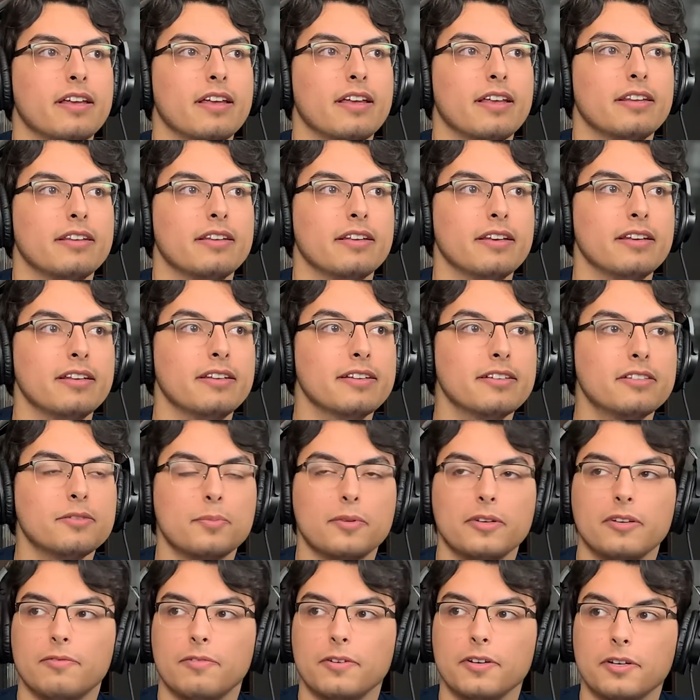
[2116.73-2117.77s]
the
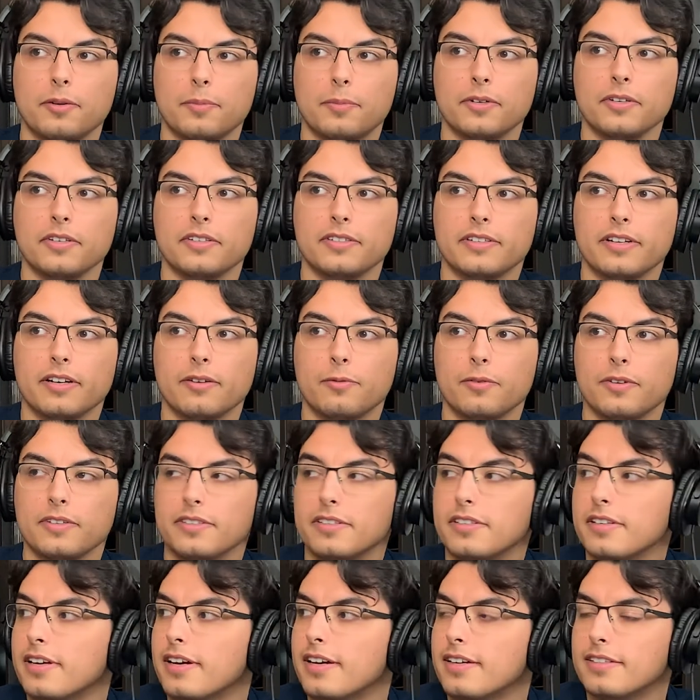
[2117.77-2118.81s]
in-display fingerprint stuff was in
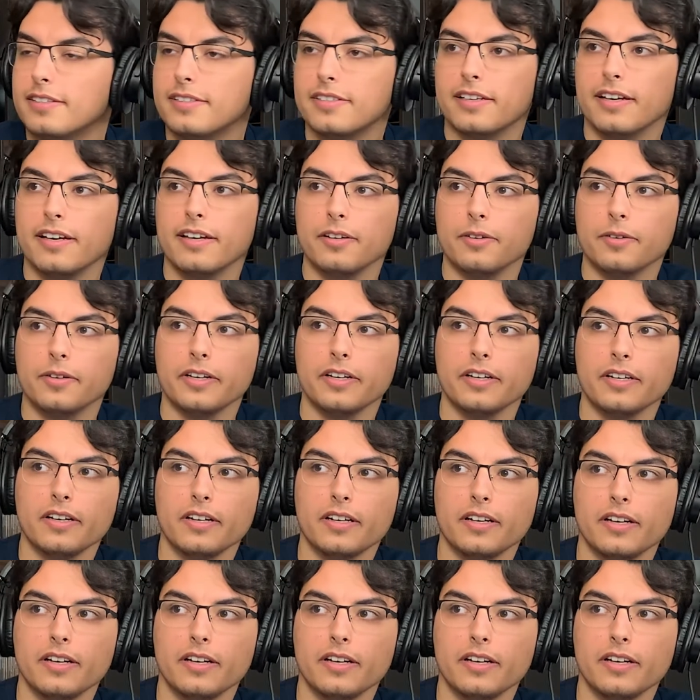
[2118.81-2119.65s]
the S10, right?